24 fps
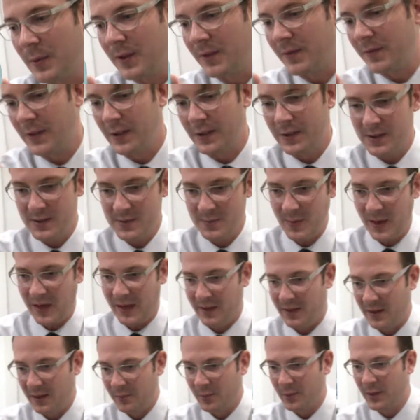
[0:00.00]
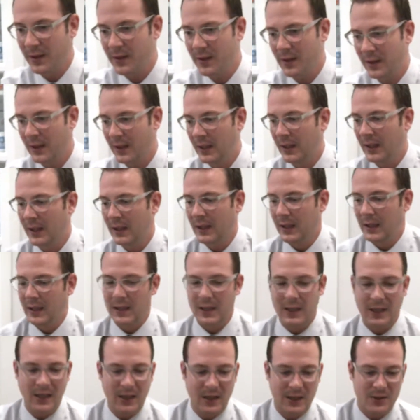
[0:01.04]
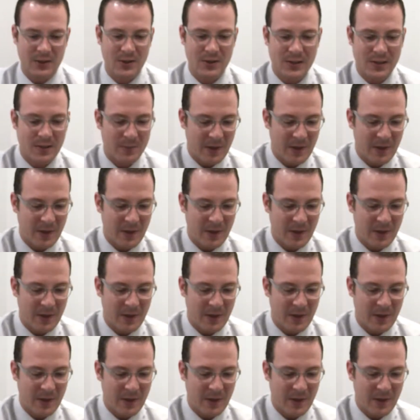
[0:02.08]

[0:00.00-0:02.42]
we filled this bath up with, just